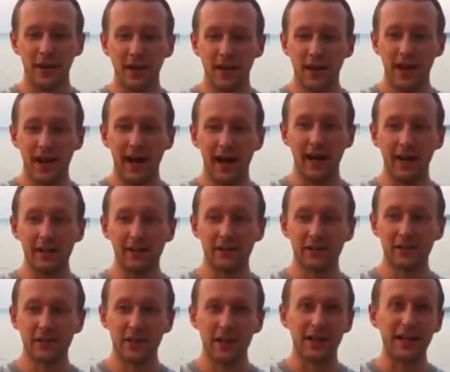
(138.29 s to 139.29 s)
And it's
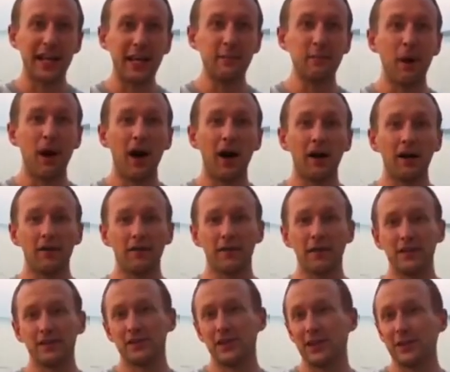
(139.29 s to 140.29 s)
a key part of the
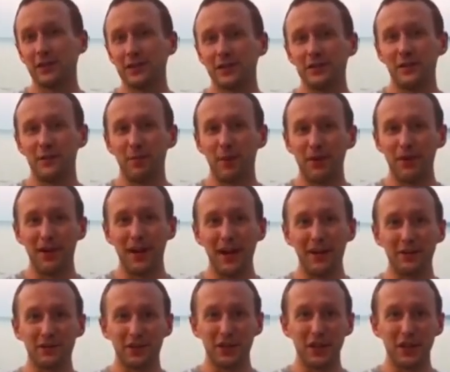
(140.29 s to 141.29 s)
Secrets of Abundant Energy